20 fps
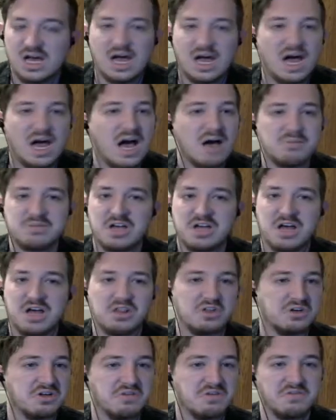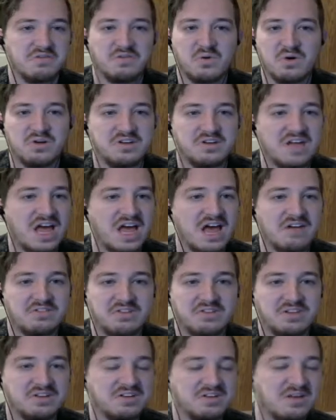I'm not looking forward to after
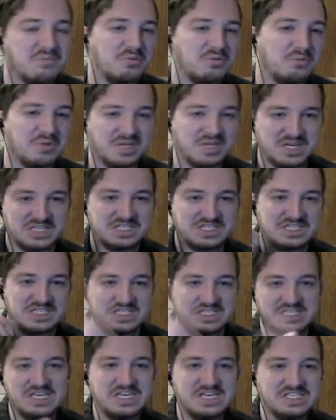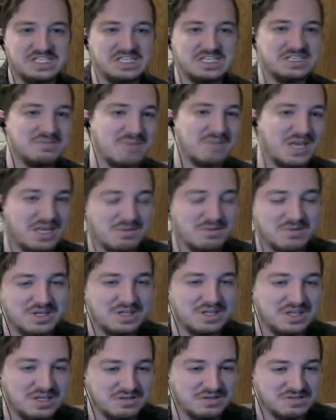the temple because this is making me
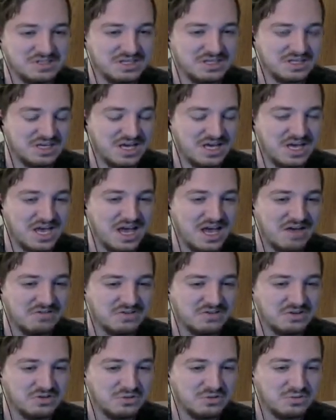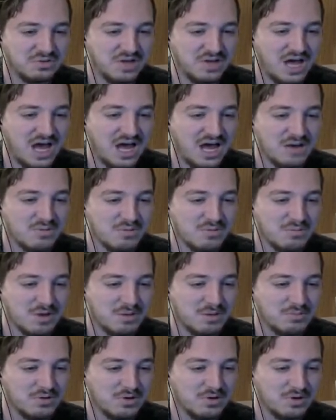think of something I have to do that I
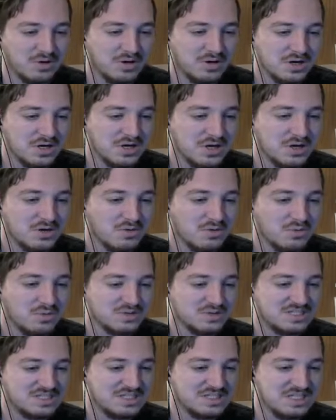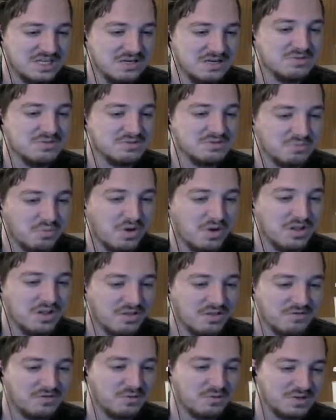remember was it was one of the
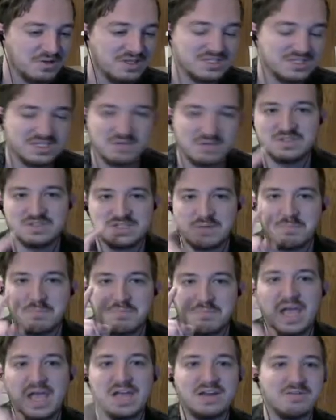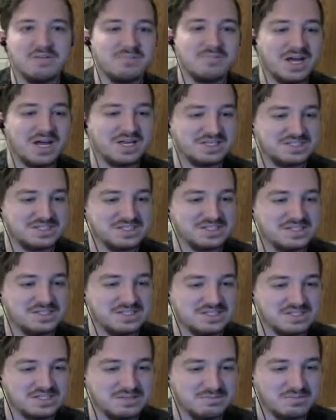few things that was the bane of my
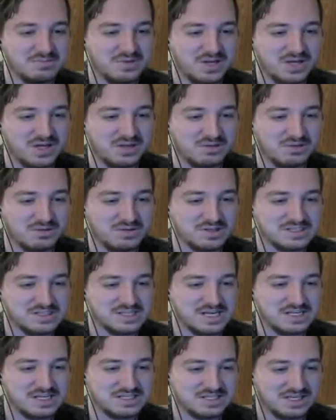existence in playing through this as a